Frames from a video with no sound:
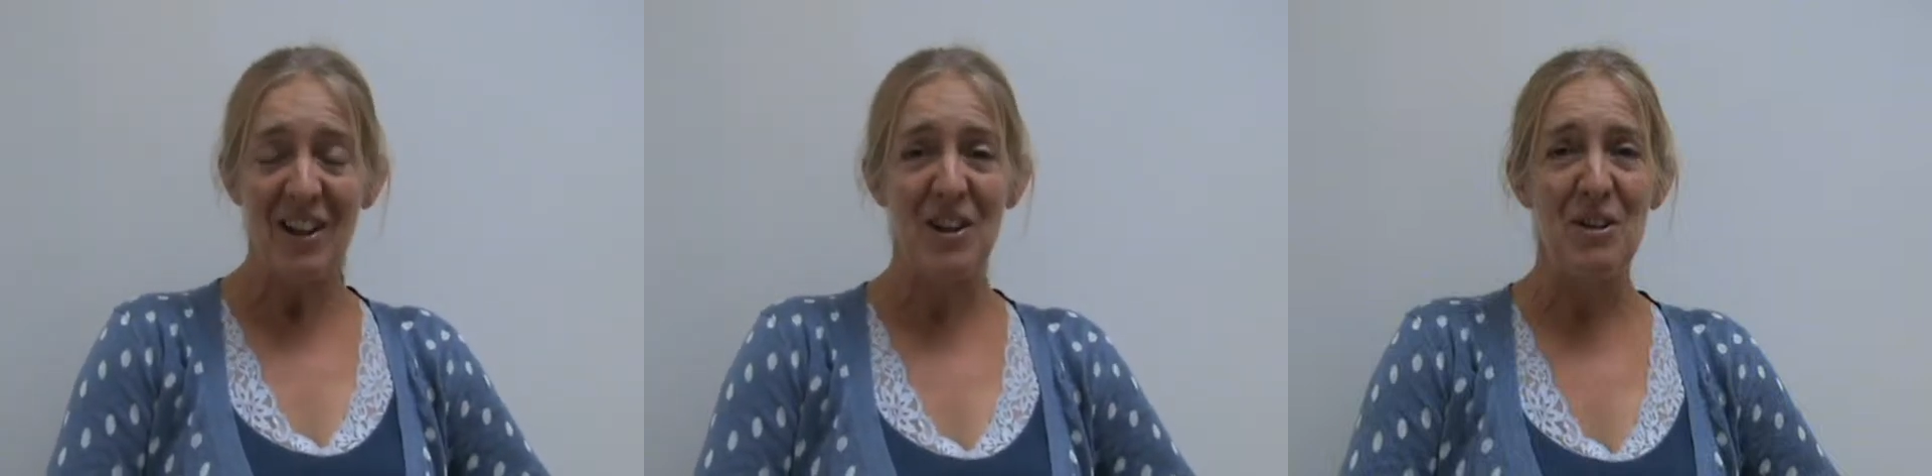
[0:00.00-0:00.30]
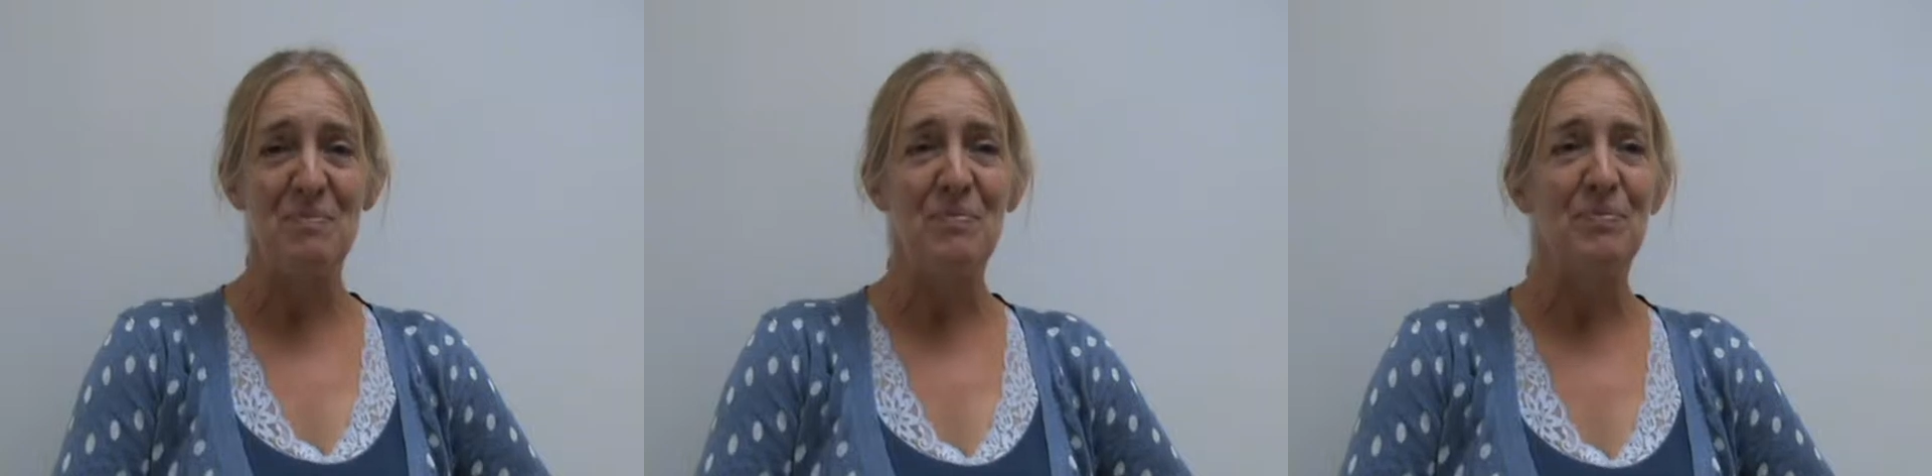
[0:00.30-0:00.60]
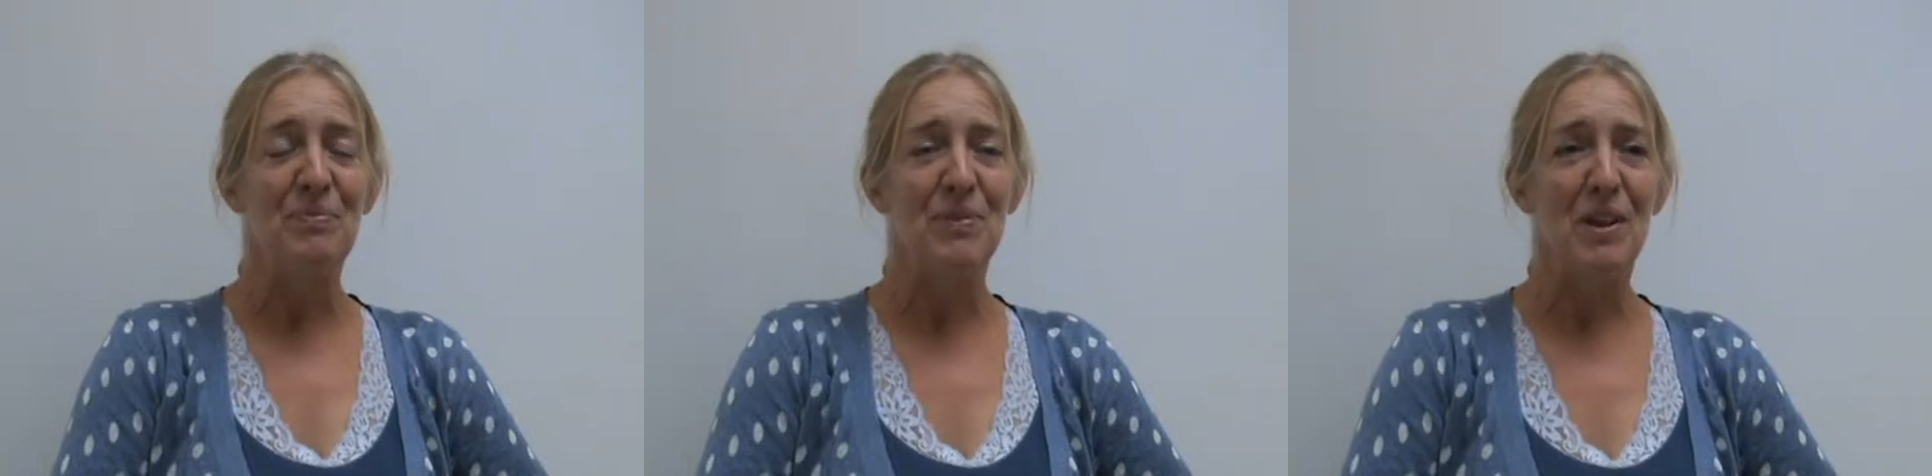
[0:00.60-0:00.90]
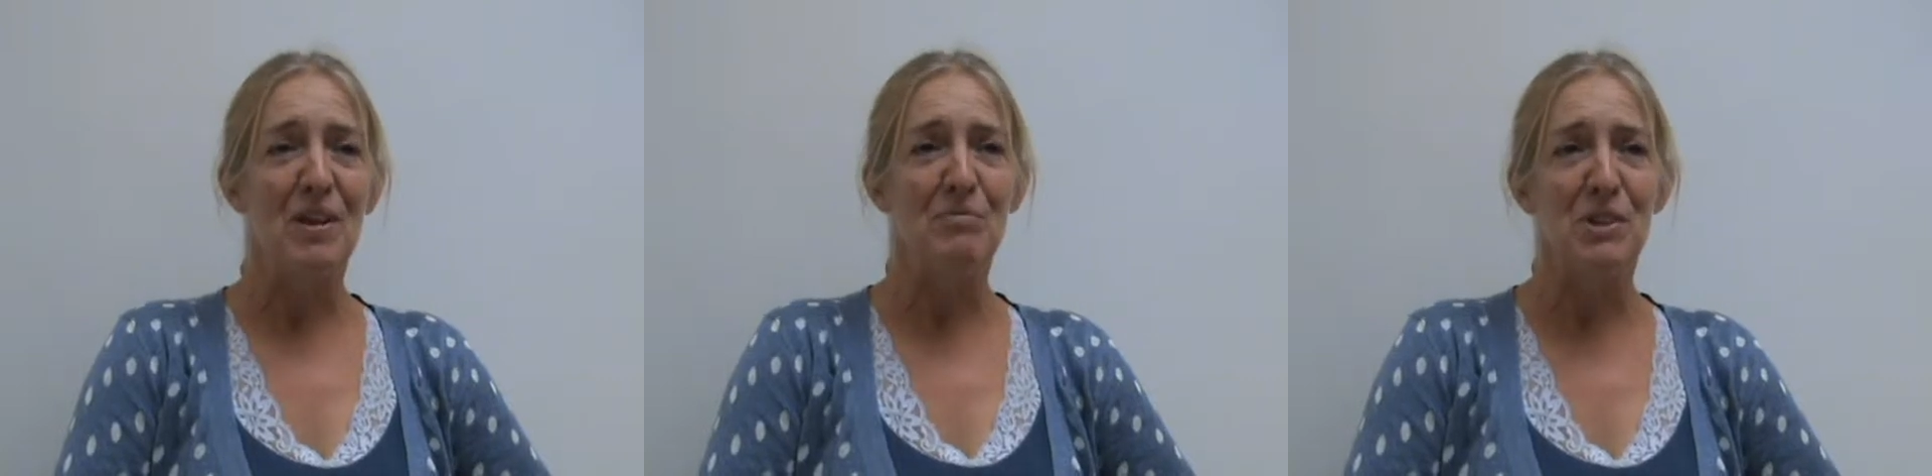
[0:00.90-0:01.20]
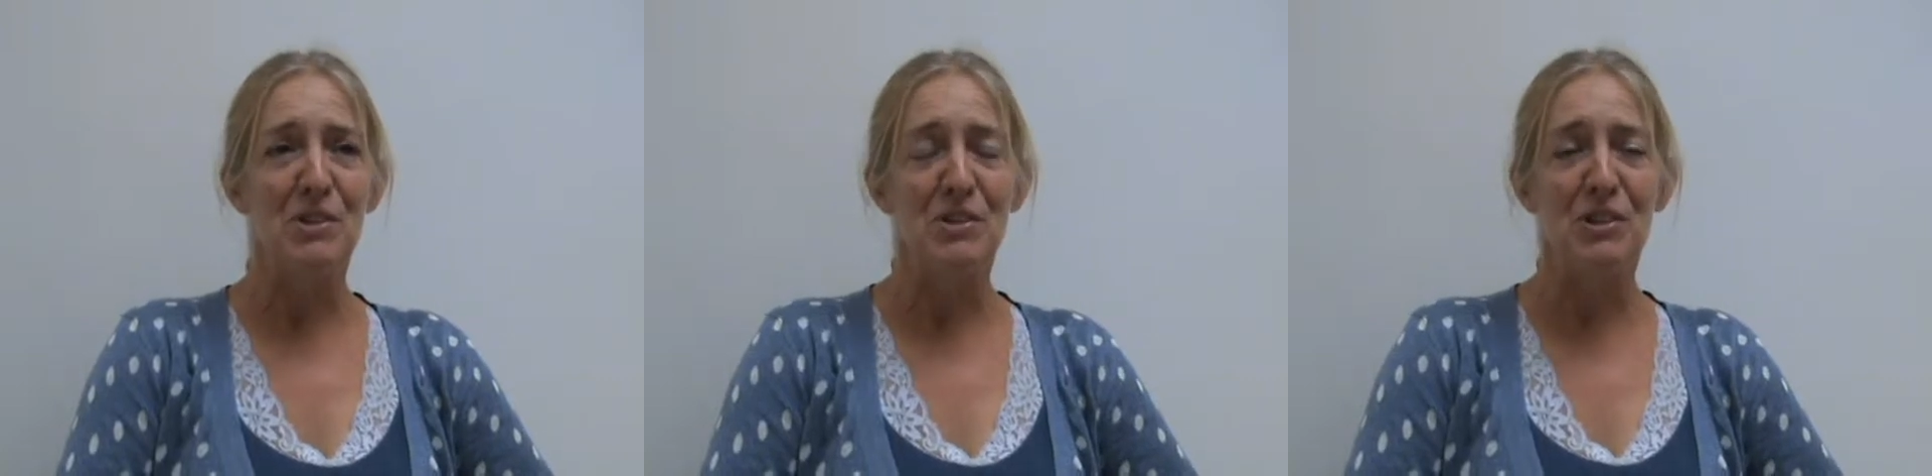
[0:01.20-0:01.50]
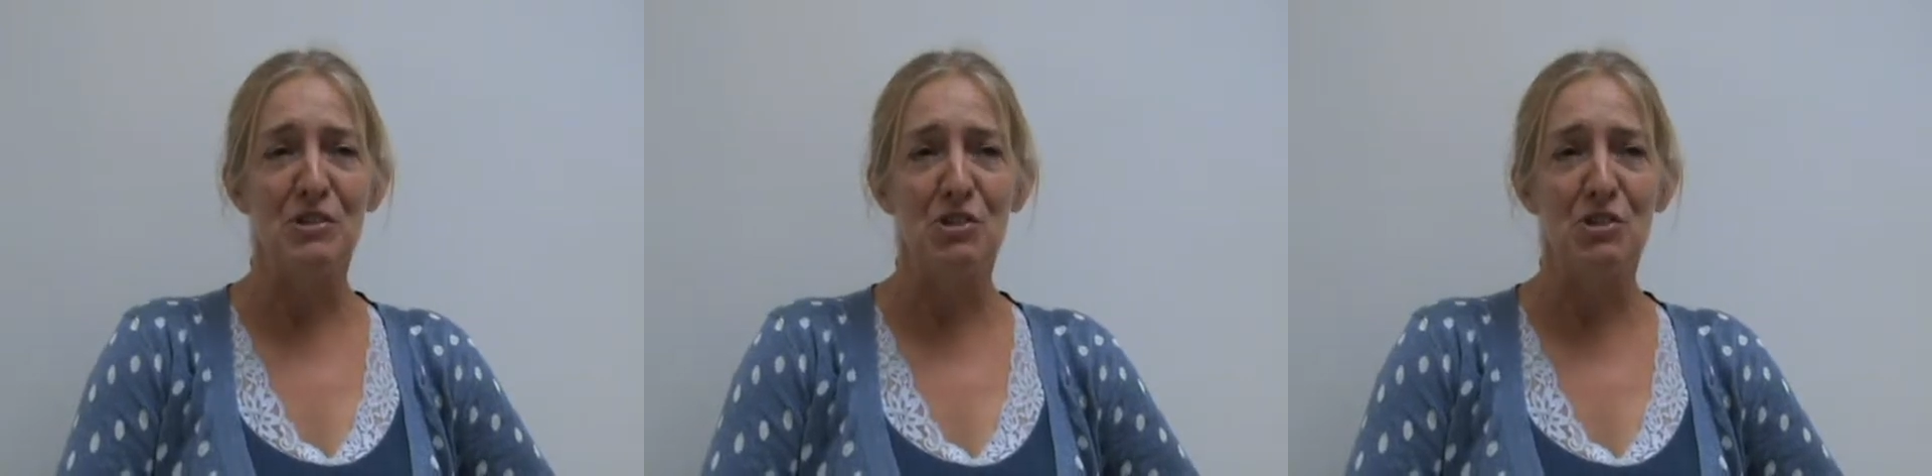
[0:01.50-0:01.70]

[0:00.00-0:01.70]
I've been doing the